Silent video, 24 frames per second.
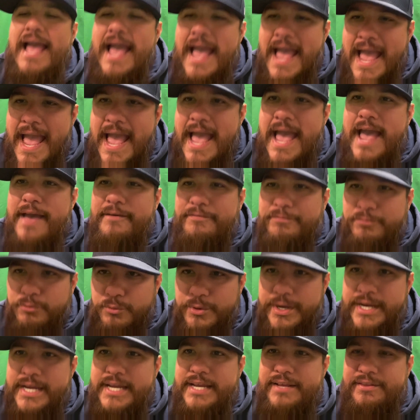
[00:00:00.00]

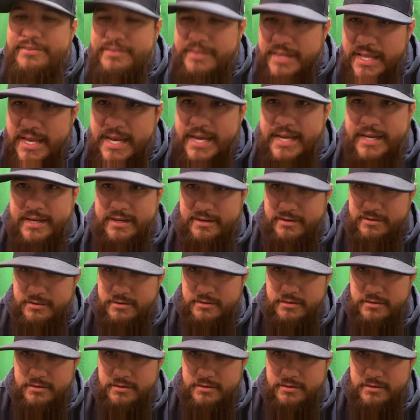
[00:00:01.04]
everything.